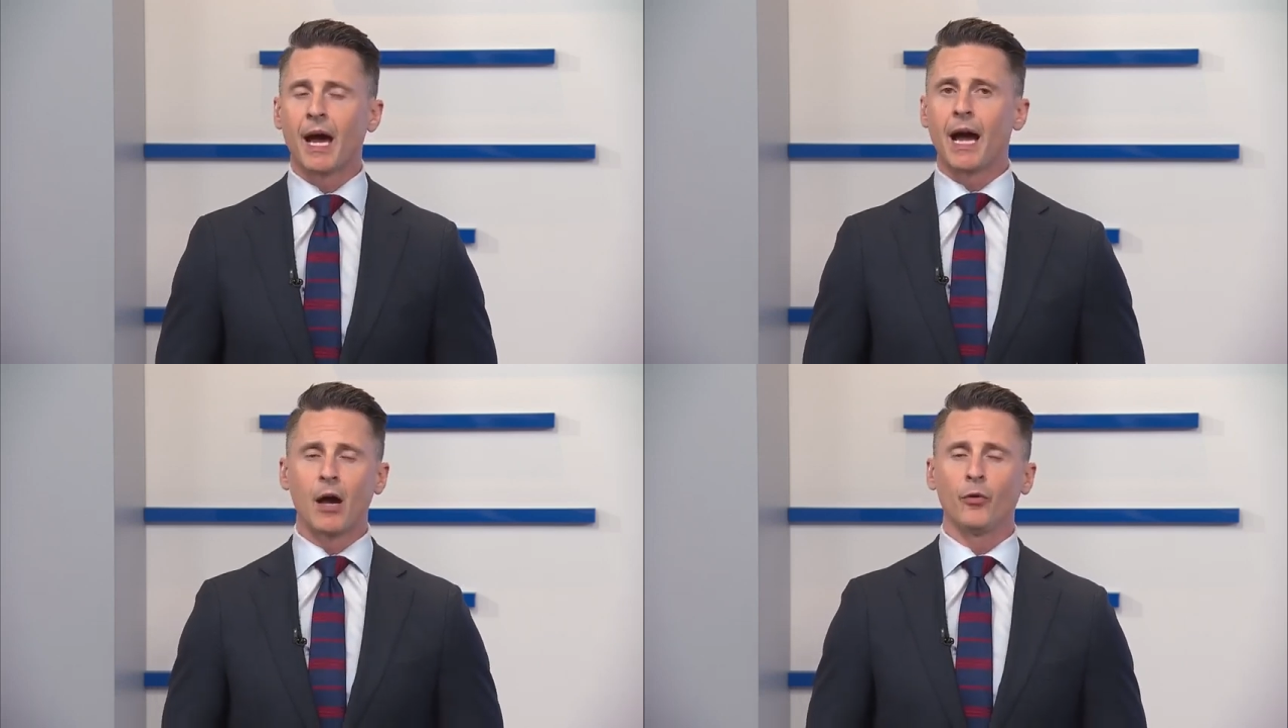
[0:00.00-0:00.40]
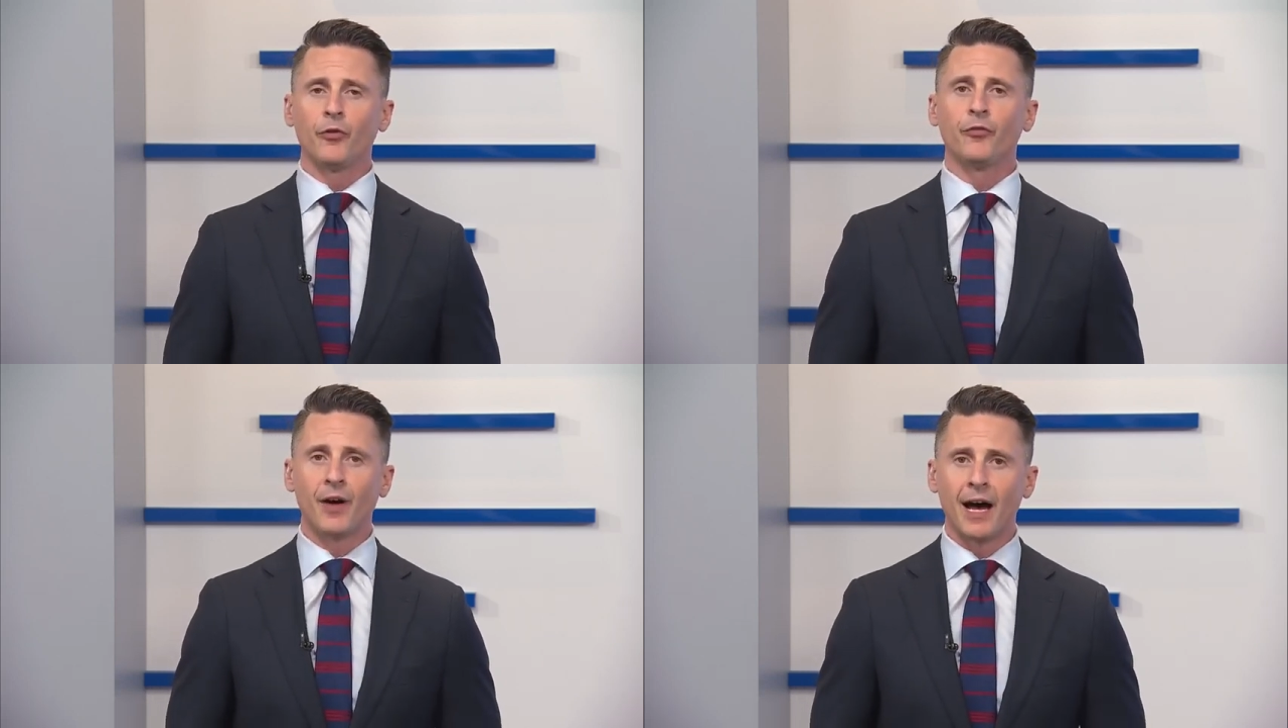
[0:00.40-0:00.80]
how
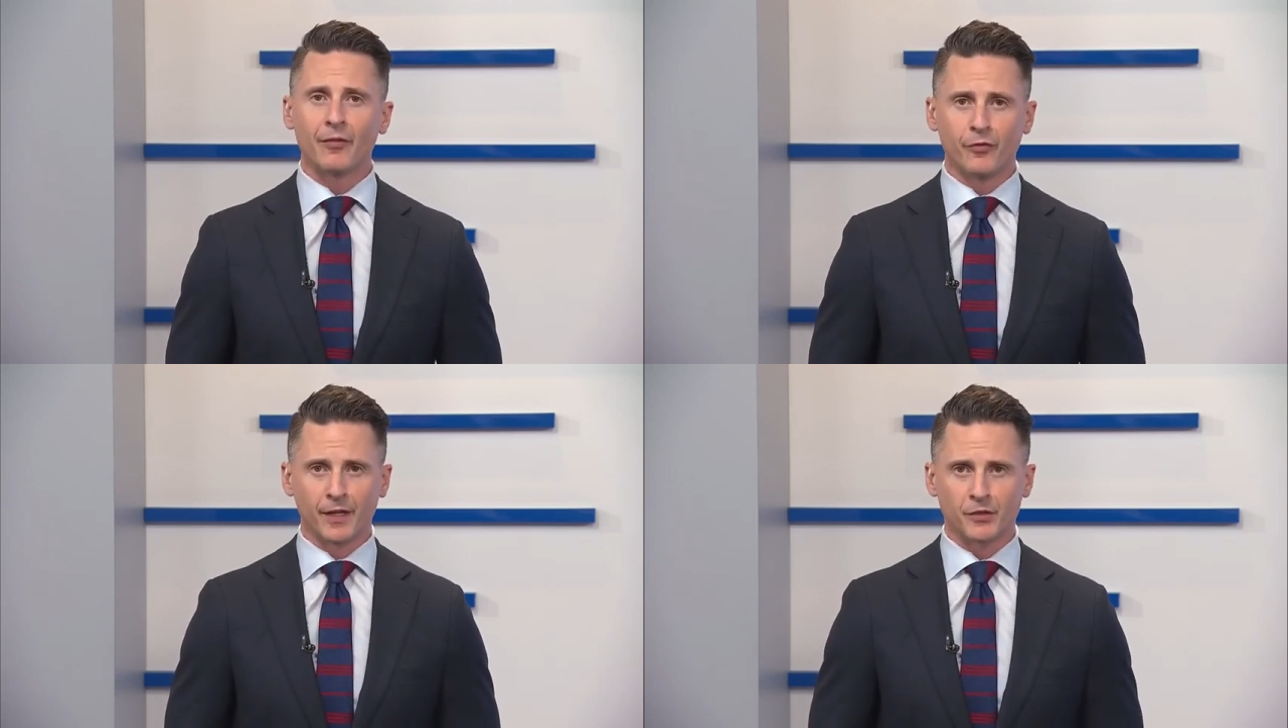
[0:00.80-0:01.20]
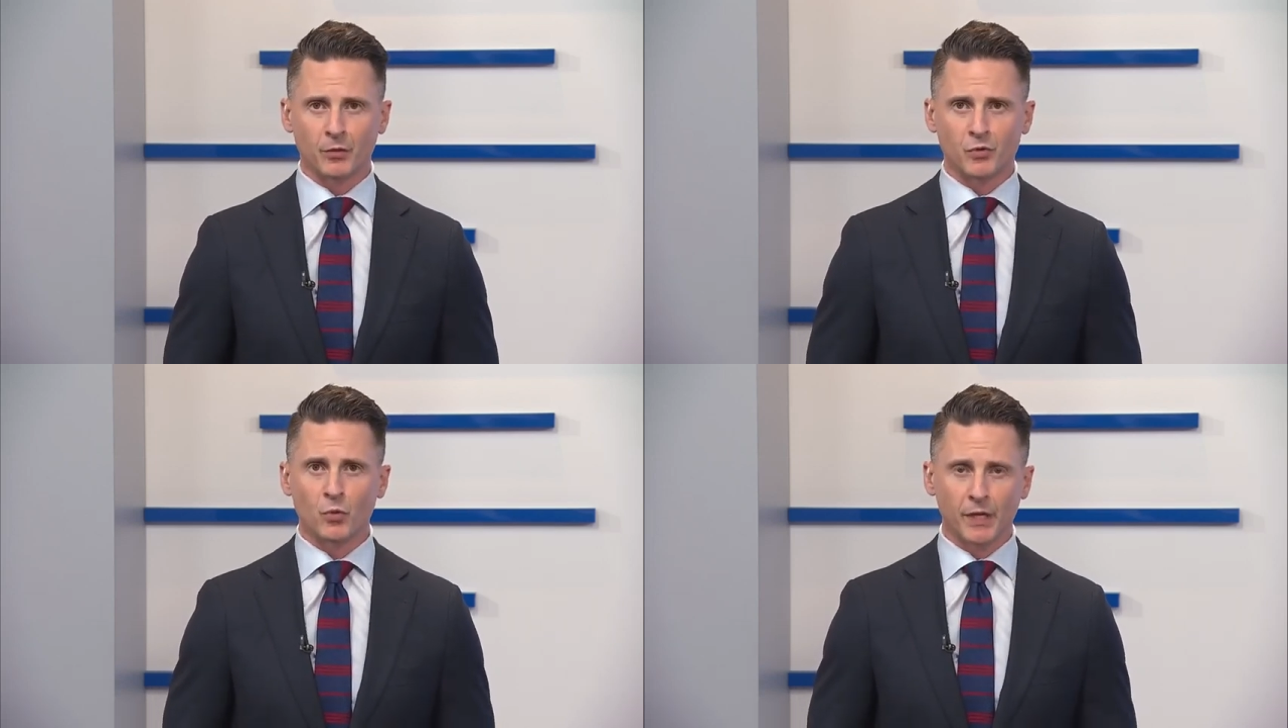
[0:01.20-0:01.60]
the five
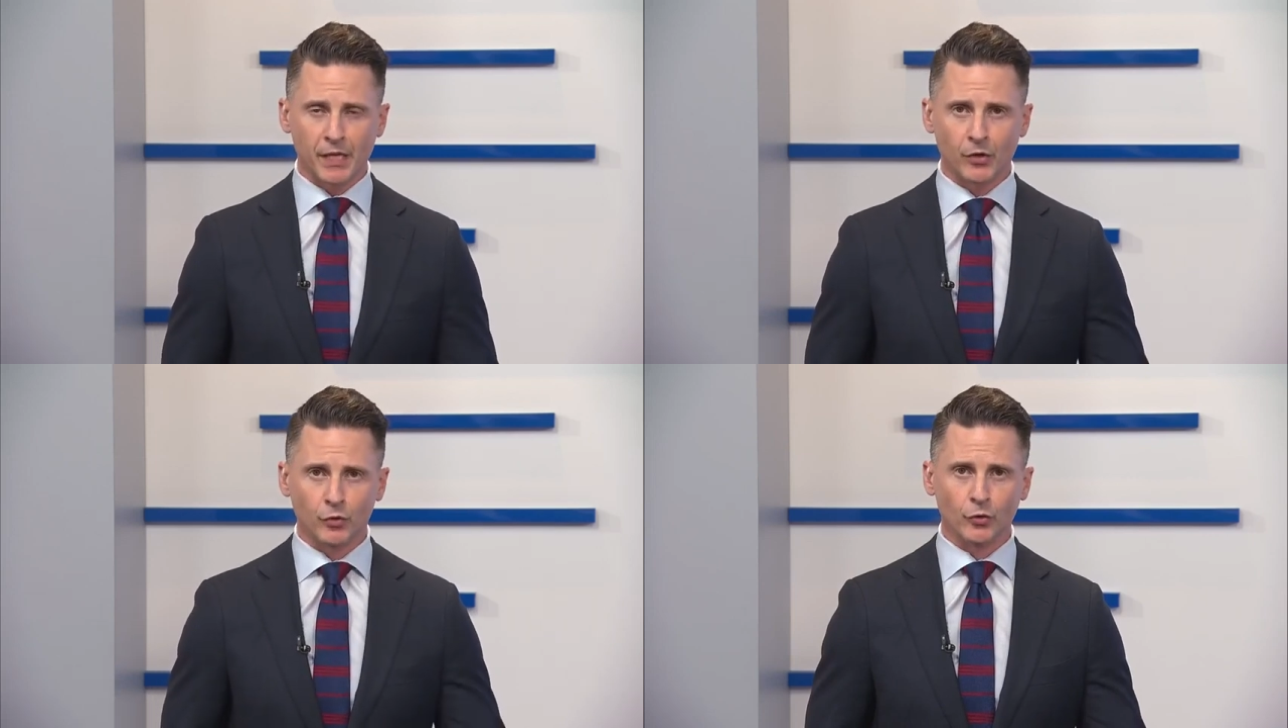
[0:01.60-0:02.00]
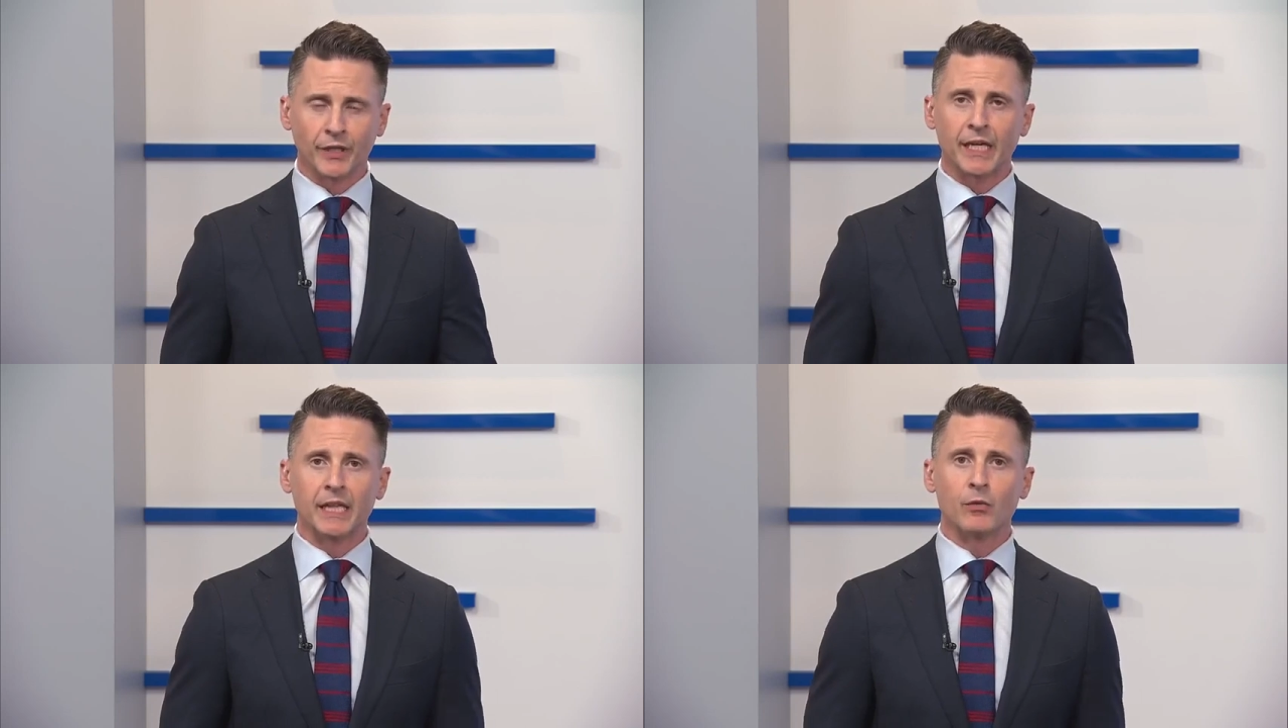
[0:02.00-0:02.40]
victims were
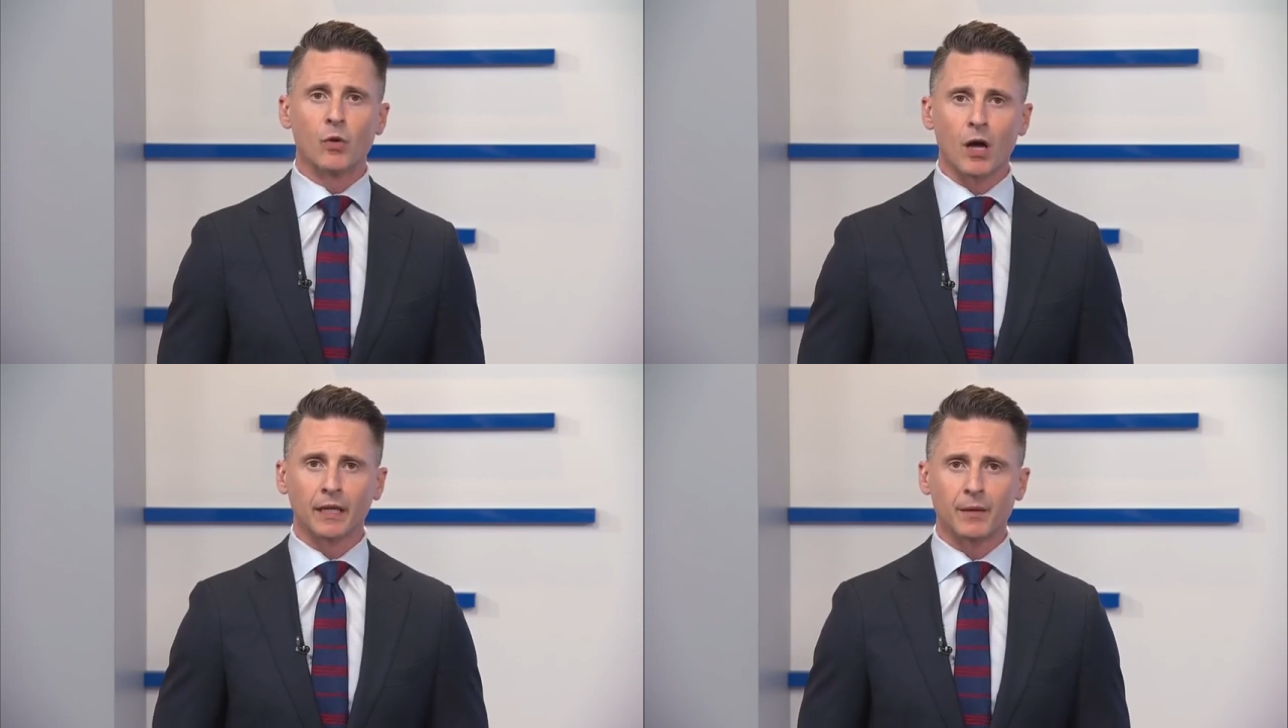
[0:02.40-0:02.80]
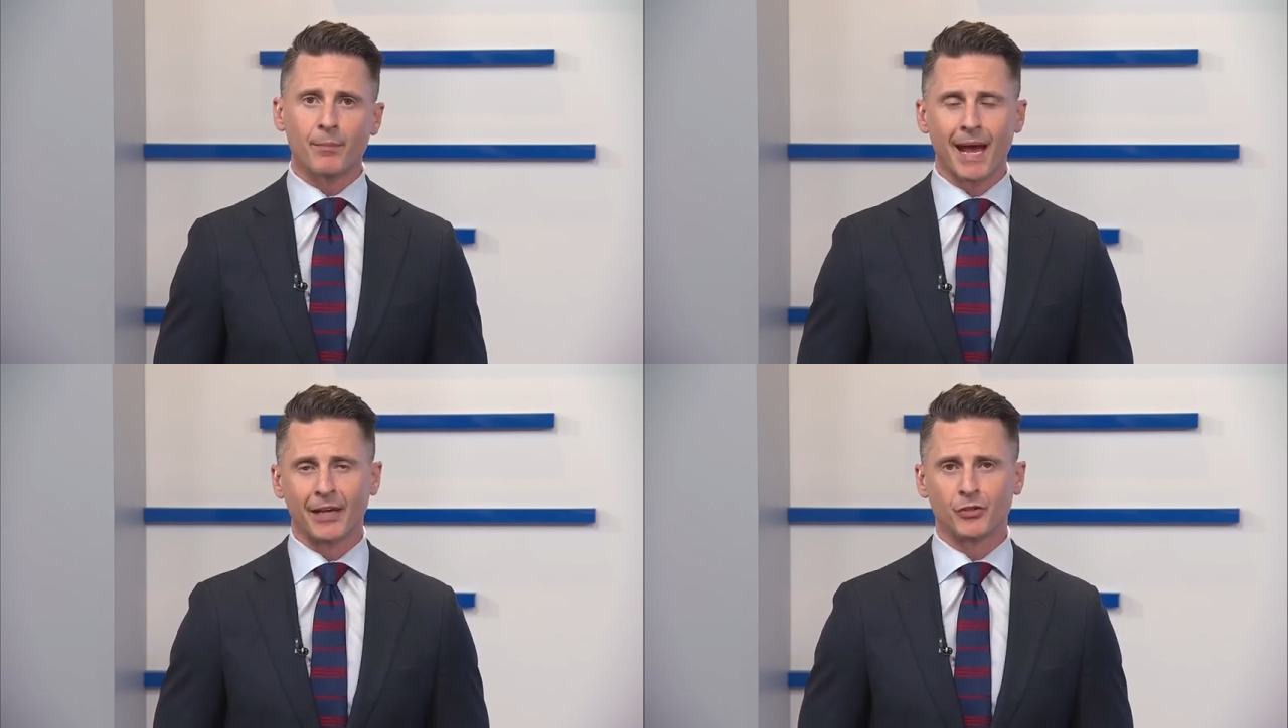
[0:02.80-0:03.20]
killed in the Raleigh
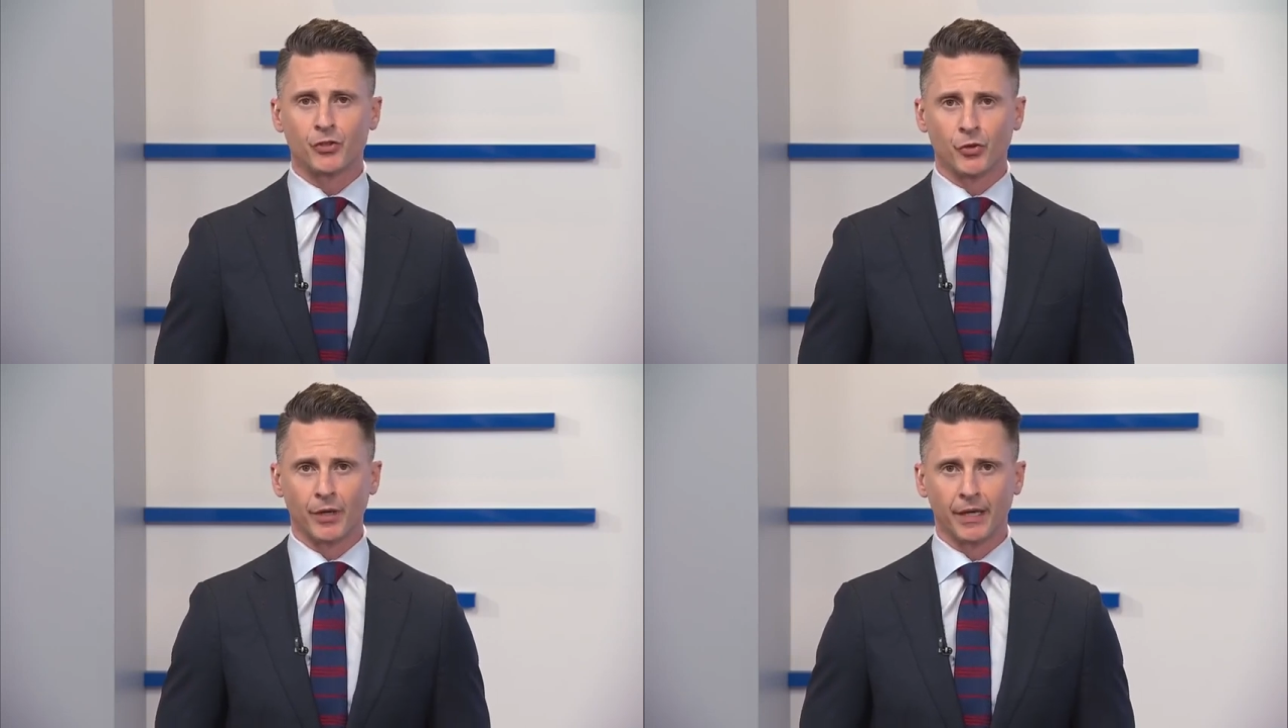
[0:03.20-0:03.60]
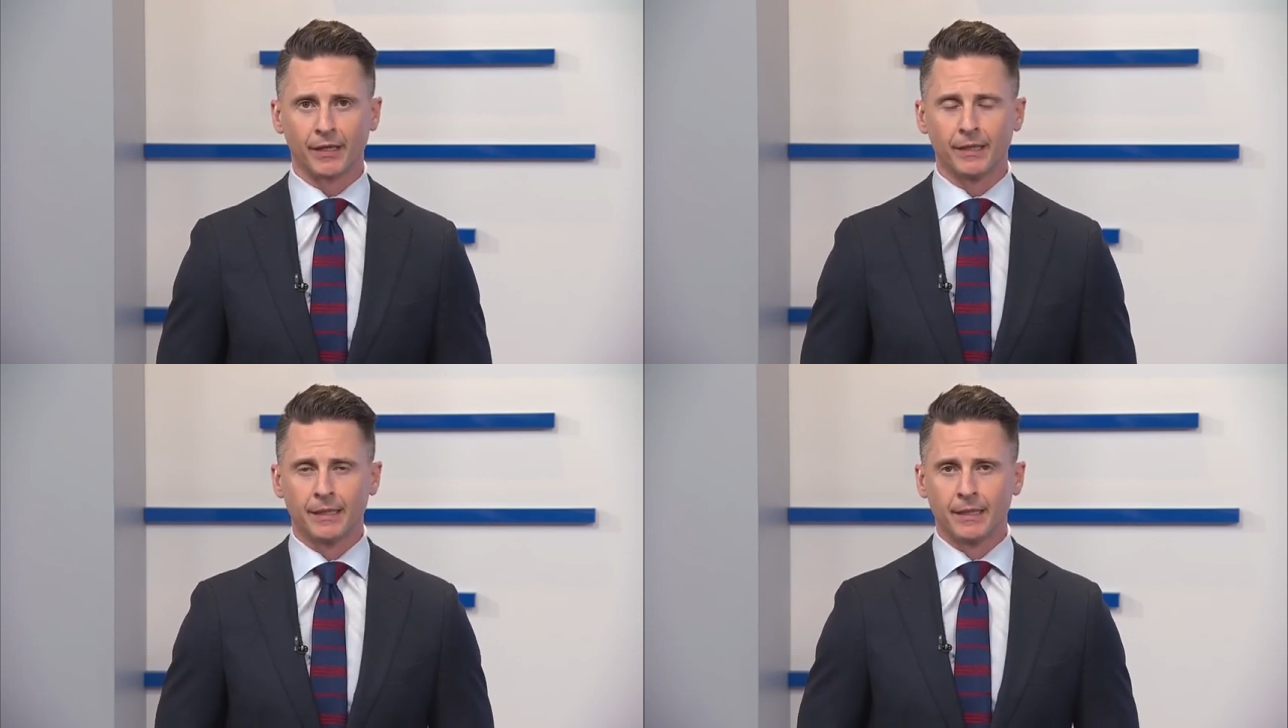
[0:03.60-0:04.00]
mass shooting.